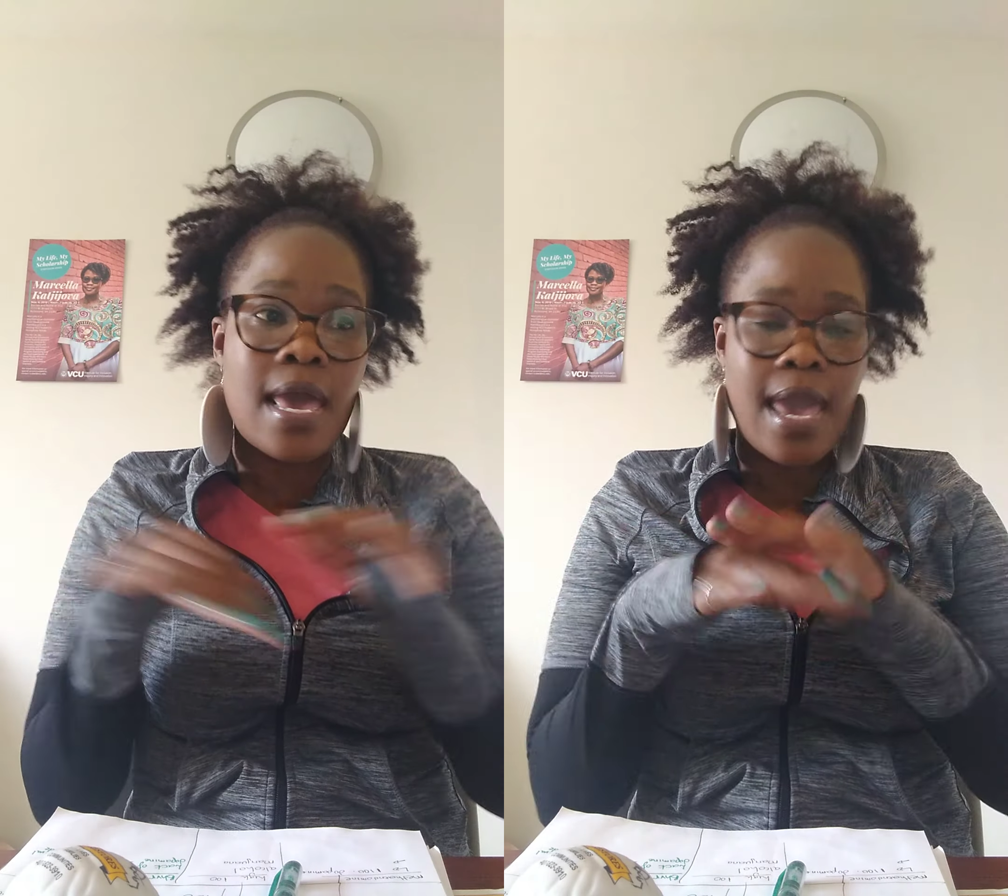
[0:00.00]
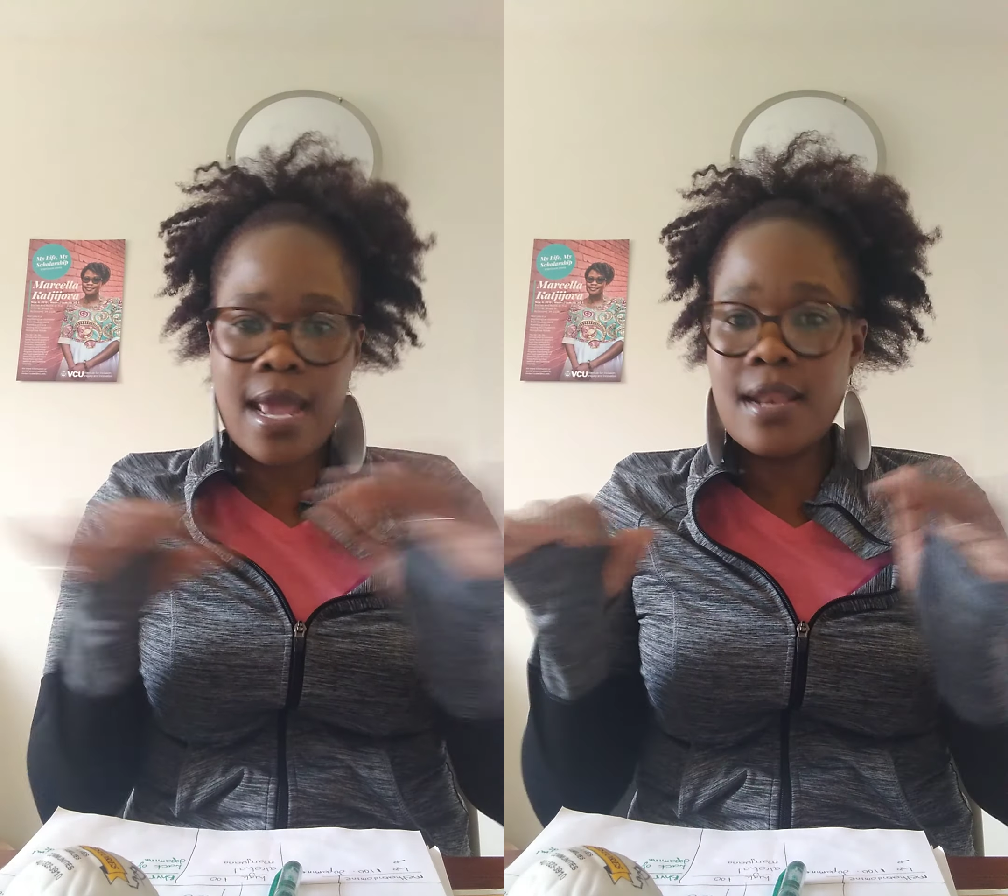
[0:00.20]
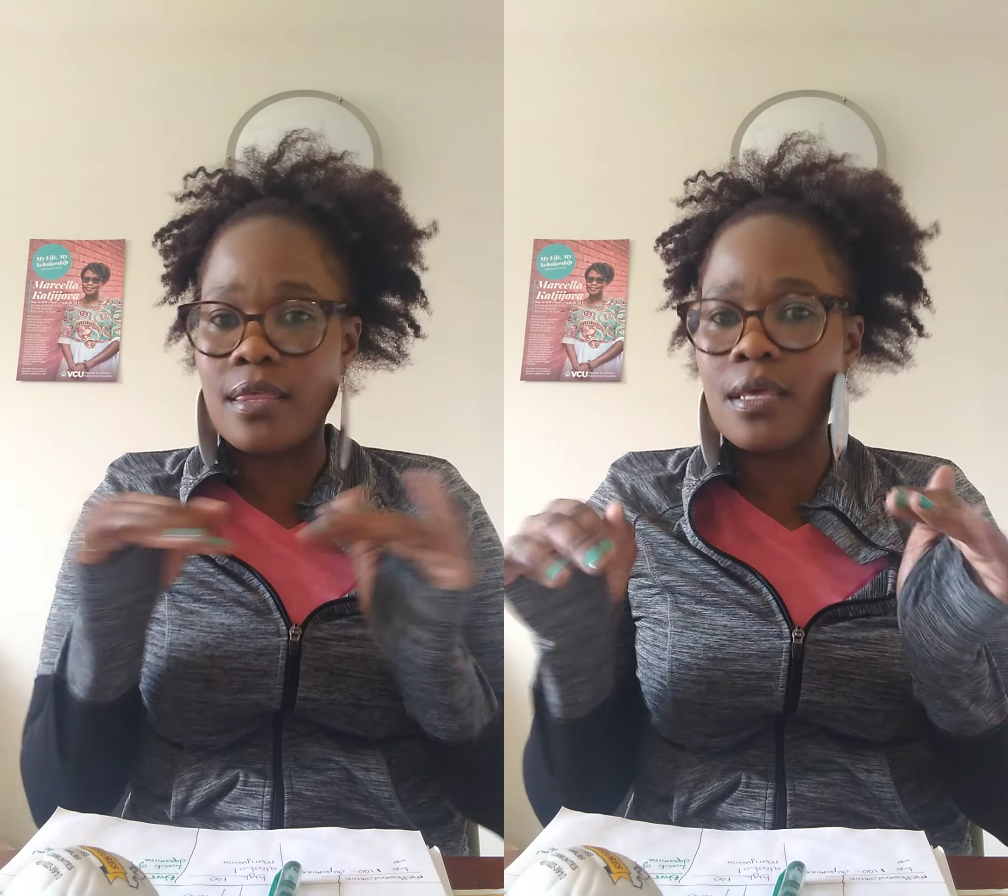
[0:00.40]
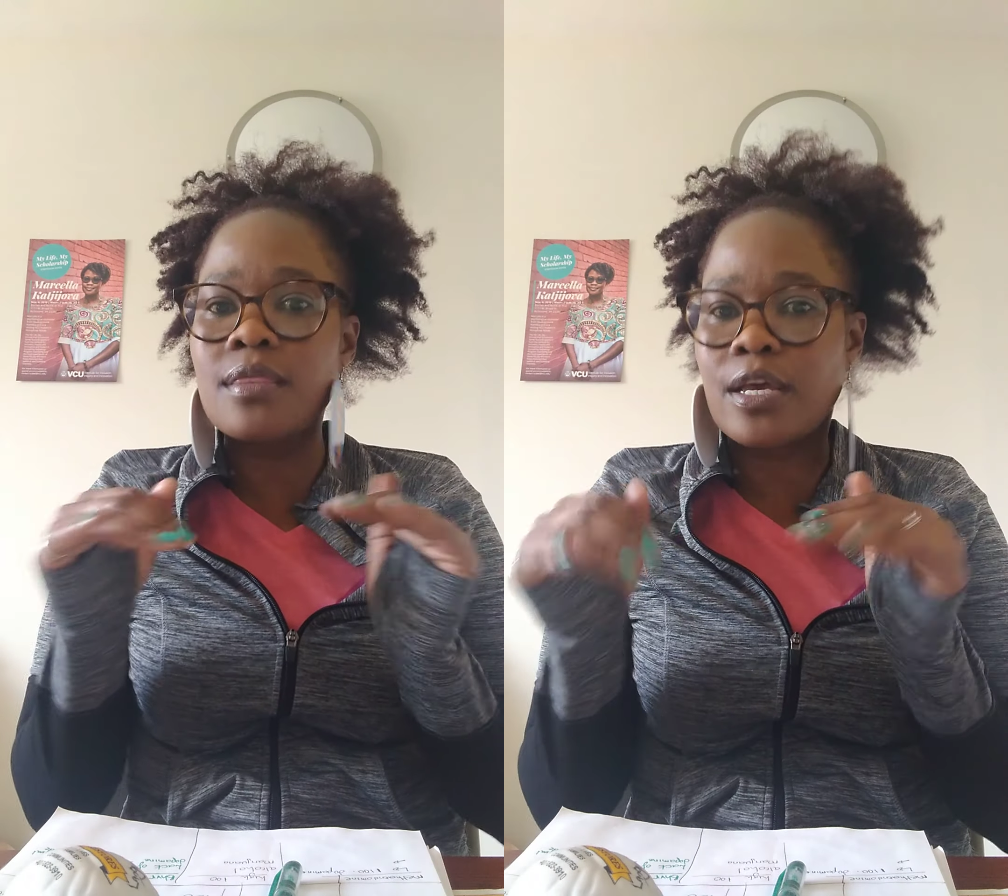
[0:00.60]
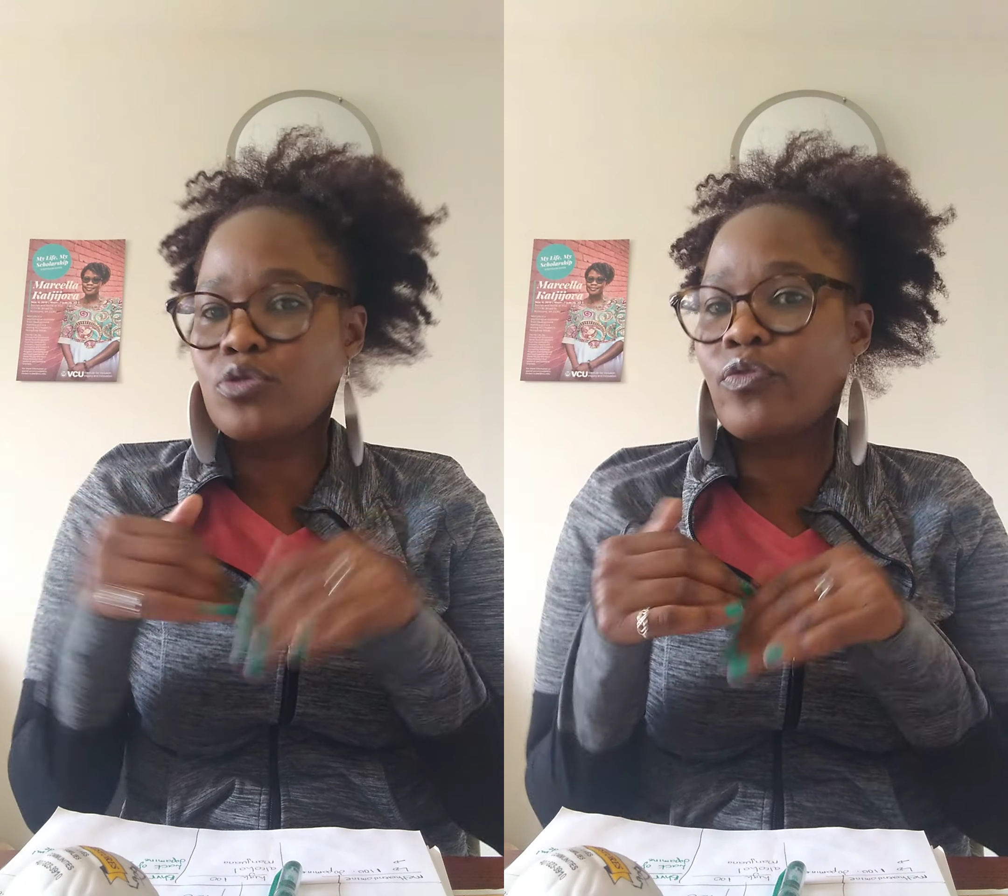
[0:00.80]
anything
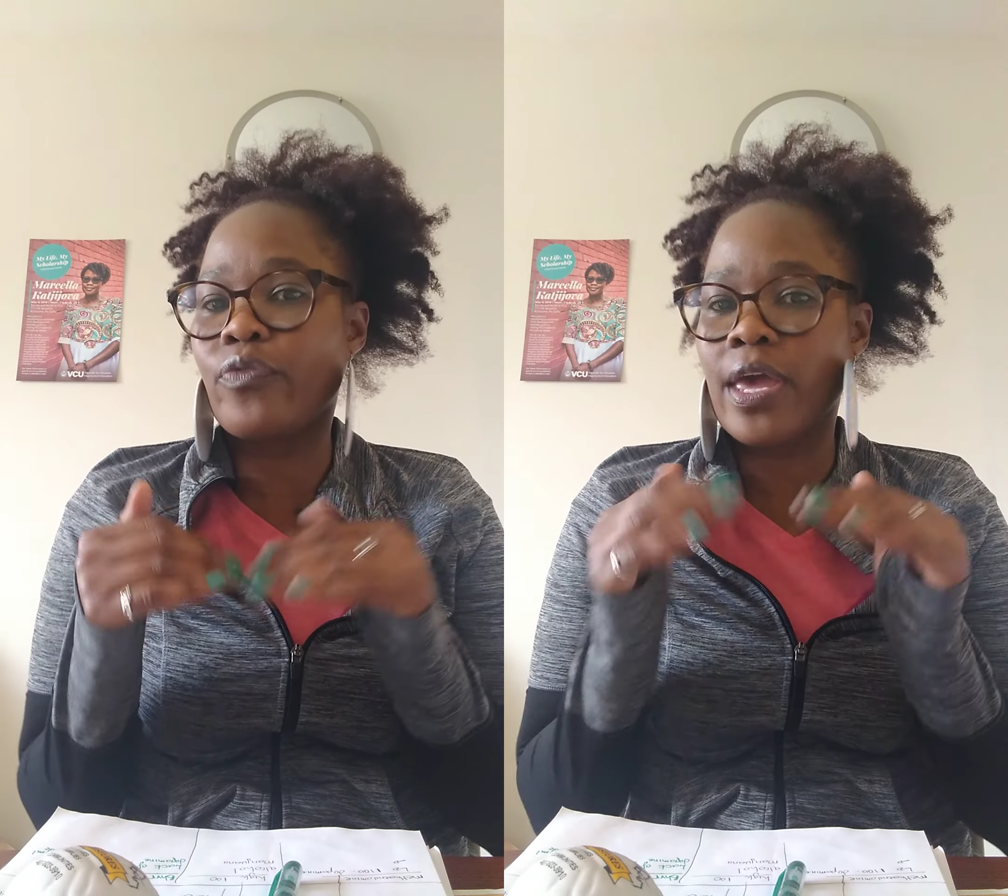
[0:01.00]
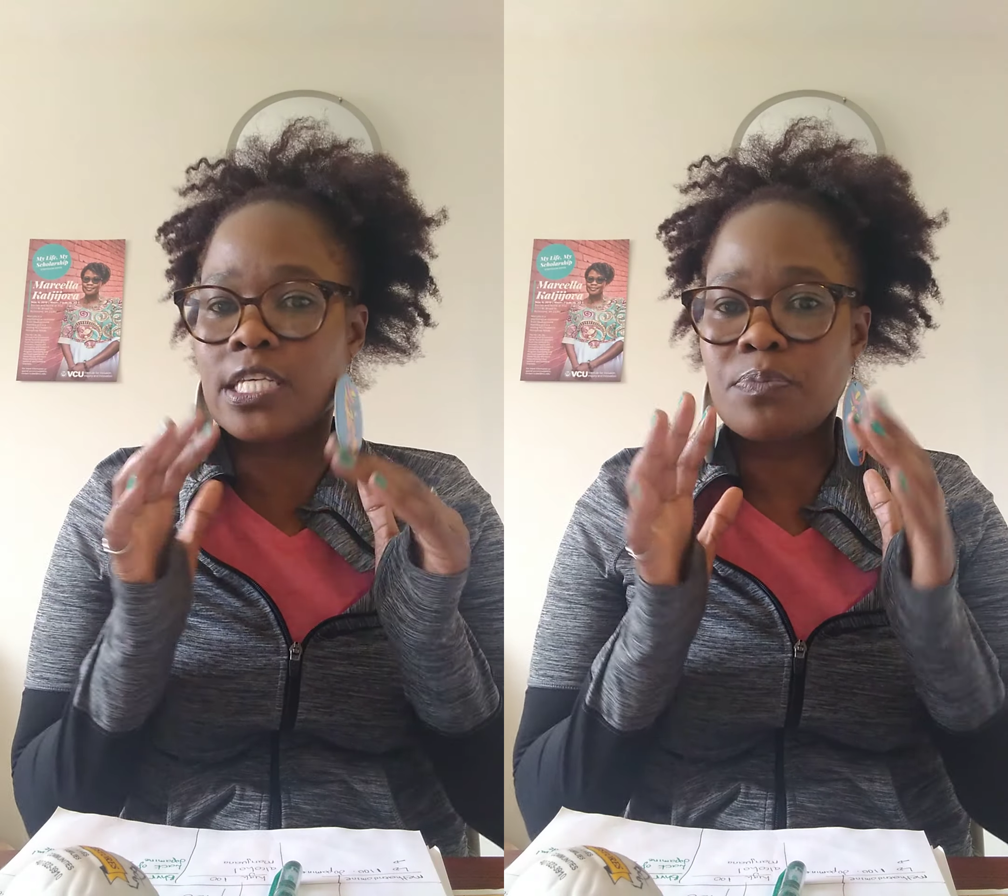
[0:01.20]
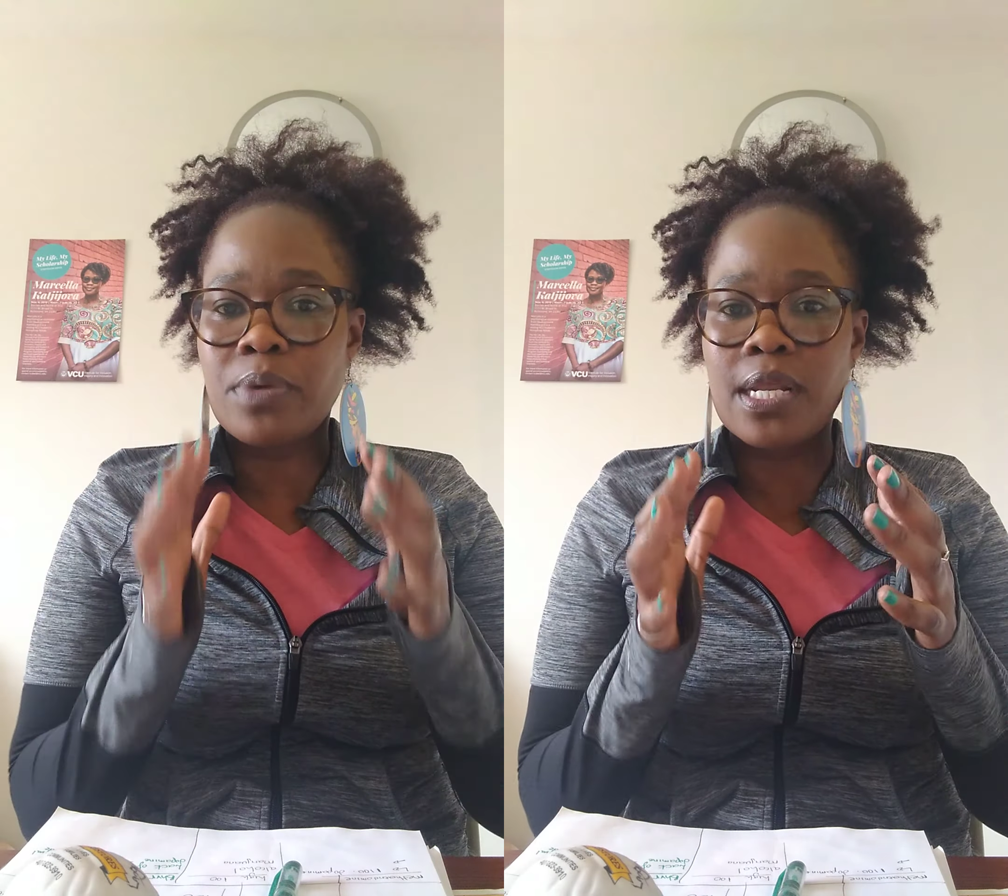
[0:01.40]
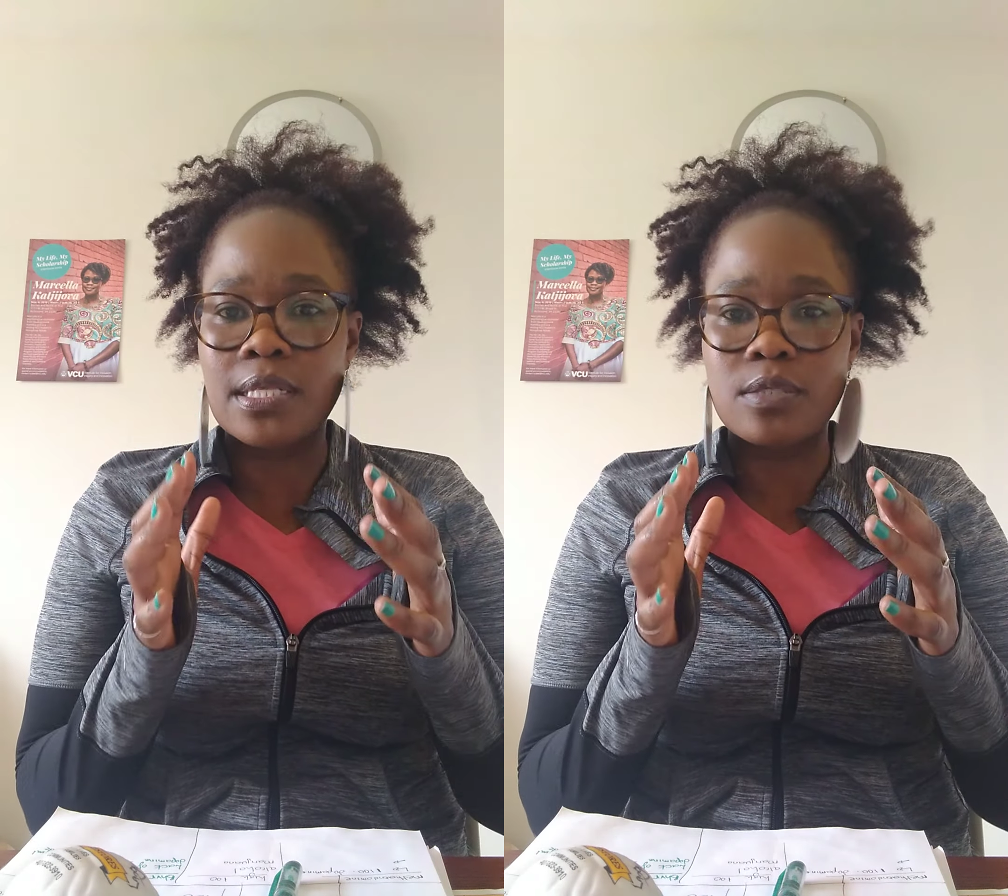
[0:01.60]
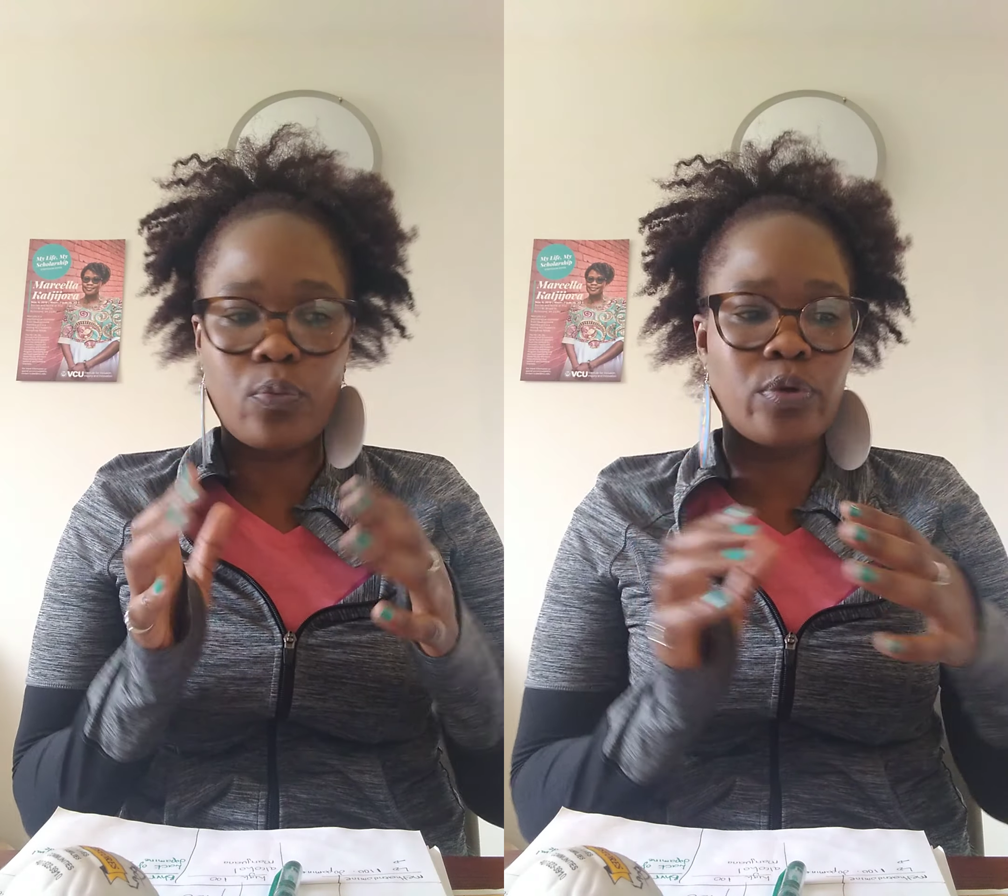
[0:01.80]
that you've experienced,